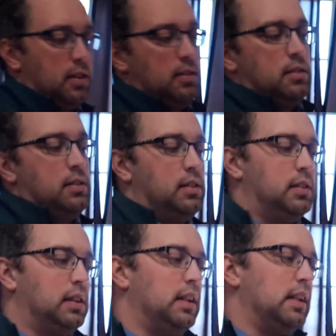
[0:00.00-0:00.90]

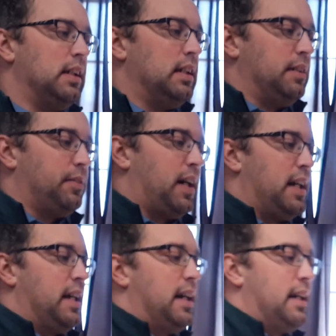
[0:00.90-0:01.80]
If I
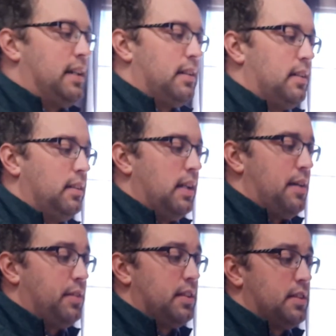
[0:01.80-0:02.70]
had
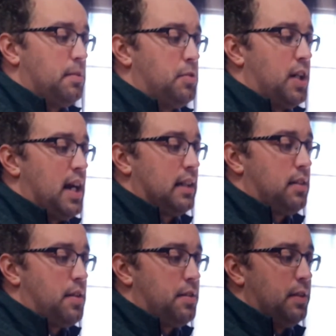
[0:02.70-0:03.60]
11 subtract
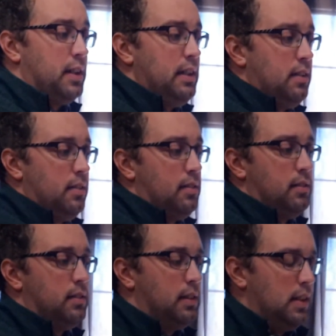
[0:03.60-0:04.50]
3,
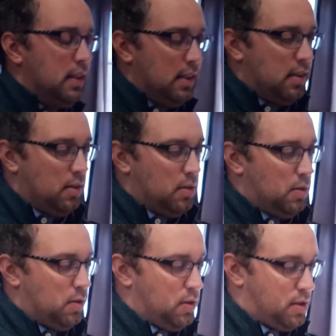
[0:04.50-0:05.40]

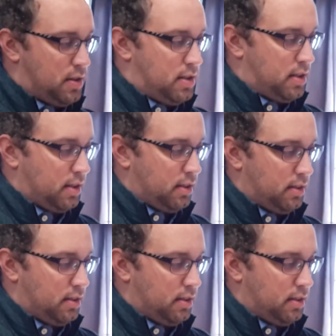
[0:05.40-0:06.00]
or